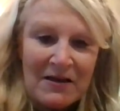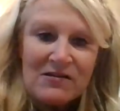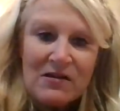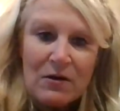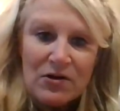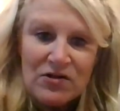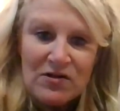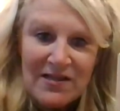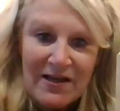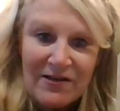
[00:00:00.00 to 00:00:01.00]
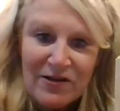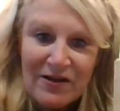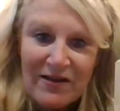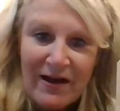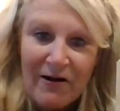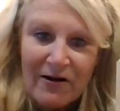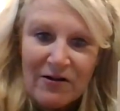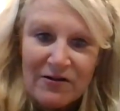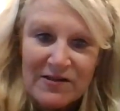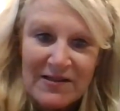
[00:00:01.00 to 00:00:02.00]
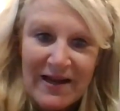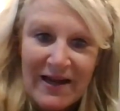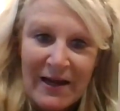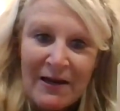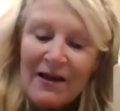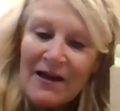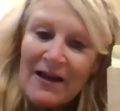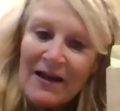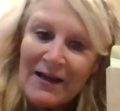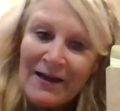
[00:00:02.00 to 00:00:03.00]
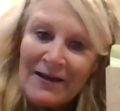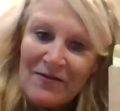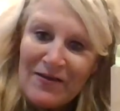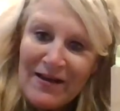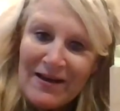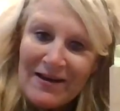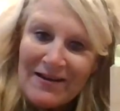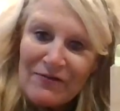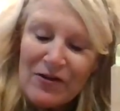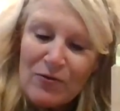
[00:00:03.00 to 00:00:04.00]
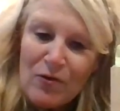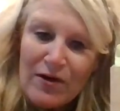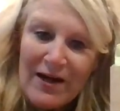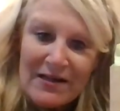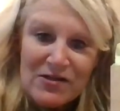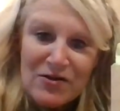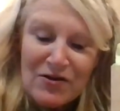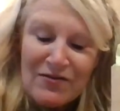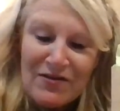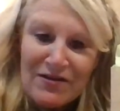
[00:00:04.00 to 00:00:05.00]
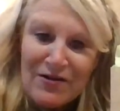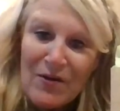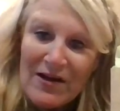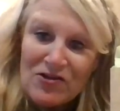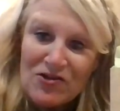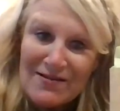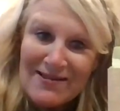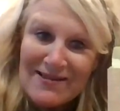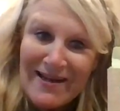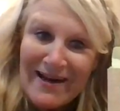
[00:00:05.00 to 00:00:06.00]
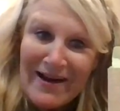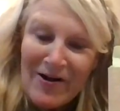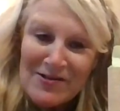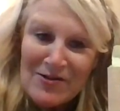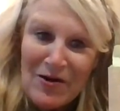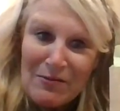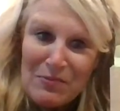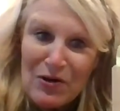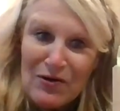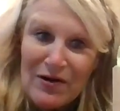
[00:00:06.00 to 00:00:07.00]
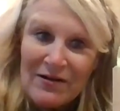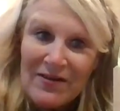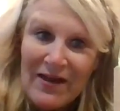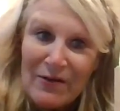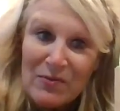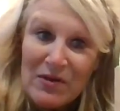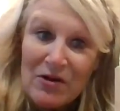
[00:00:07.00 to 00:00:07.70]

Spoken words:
So I want you to take a look at that article today, and then if you would answer the questions that I also upload, that would be